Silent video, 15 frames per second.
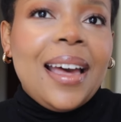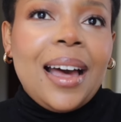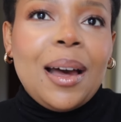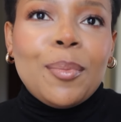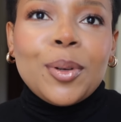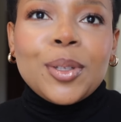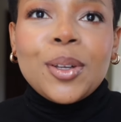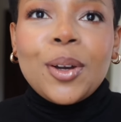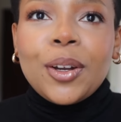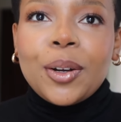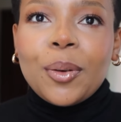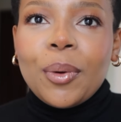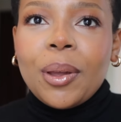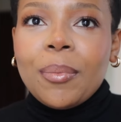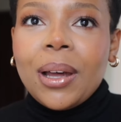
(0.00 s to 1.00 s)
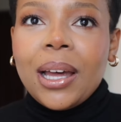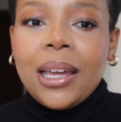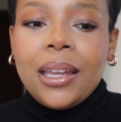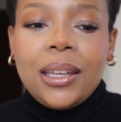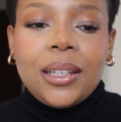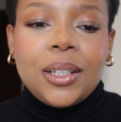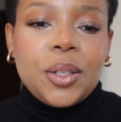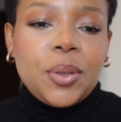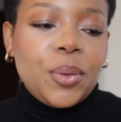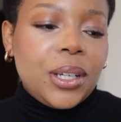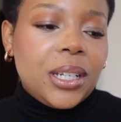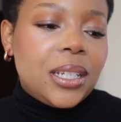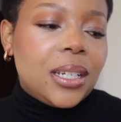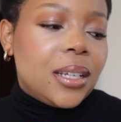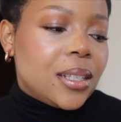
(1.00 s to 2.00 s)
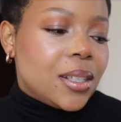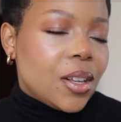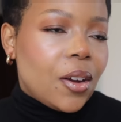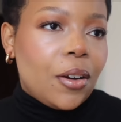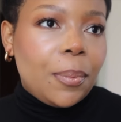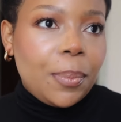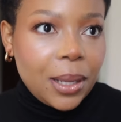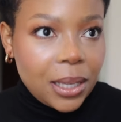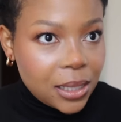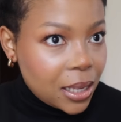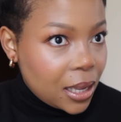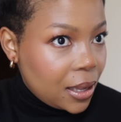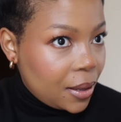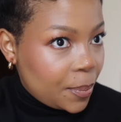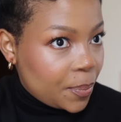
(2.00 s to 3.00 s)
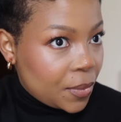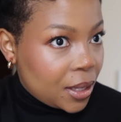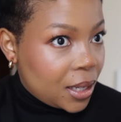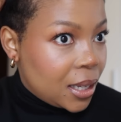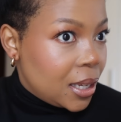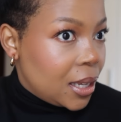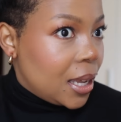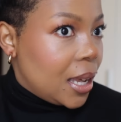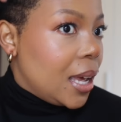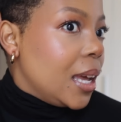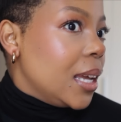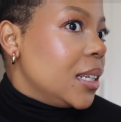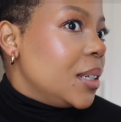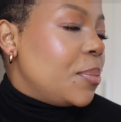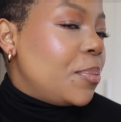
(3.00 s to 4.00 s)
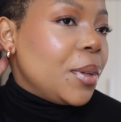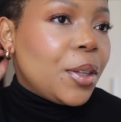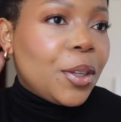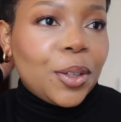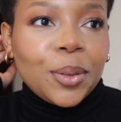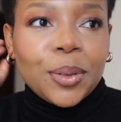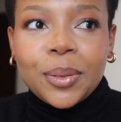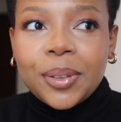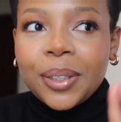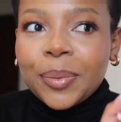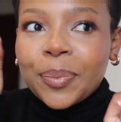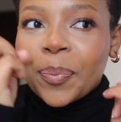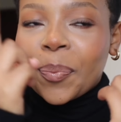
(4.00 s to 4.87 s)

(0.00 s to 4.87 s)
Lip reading: I'm also gonna wear my tweed Zara blazer and be cute.